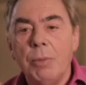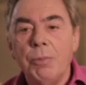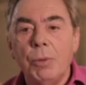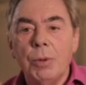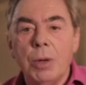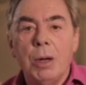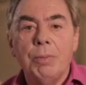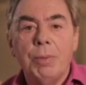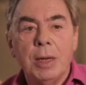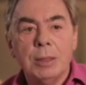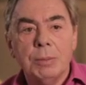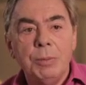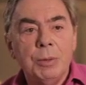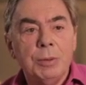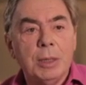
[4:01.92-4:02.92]
more
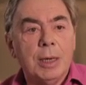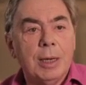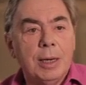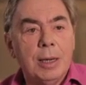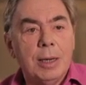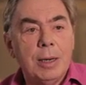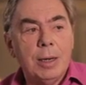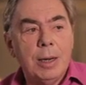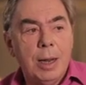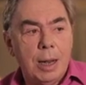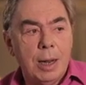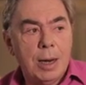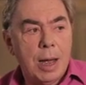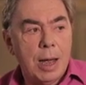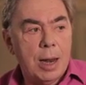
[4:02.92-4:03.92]
complex musically, and
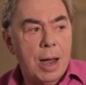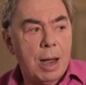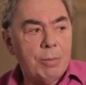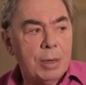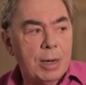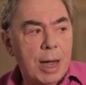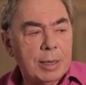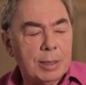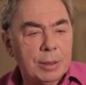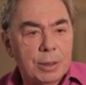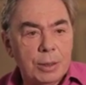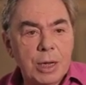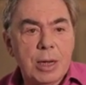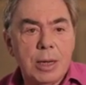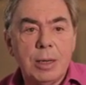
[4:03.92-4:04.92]
I would like to
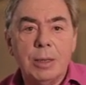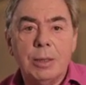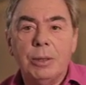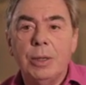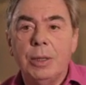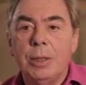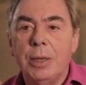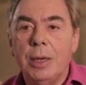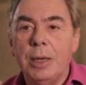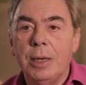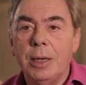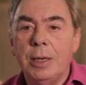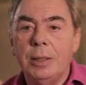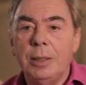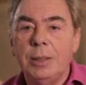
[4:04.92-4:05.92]
think that
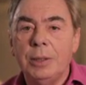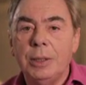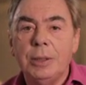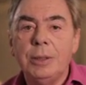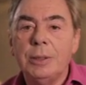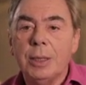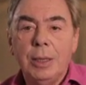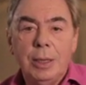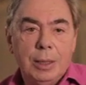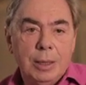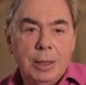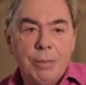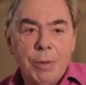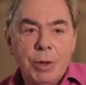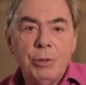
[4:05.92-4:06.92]
it is
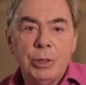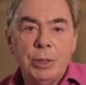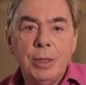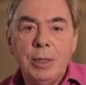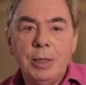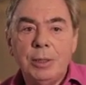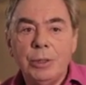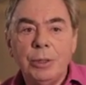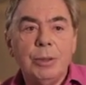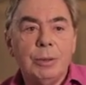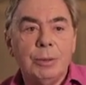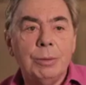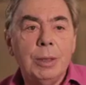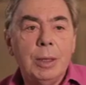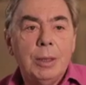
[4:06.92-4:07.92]
emotionally
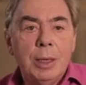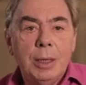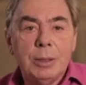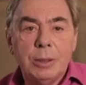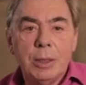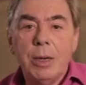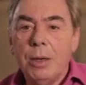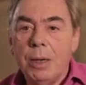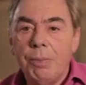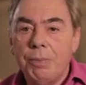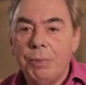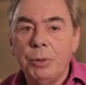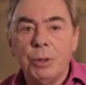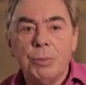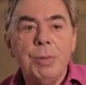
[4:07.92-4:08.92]
too. It's certainly
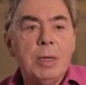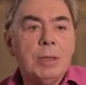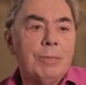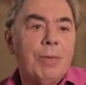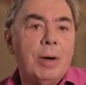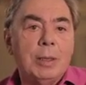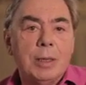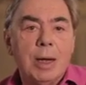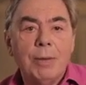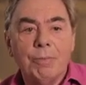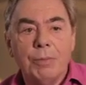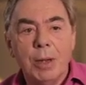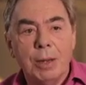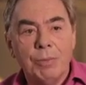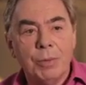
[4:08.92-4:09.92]
pushed me as far as
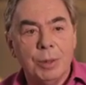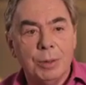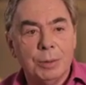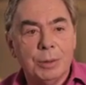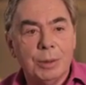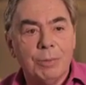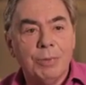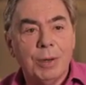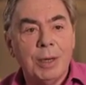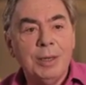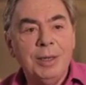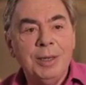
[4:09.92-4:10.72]
I've gone so far.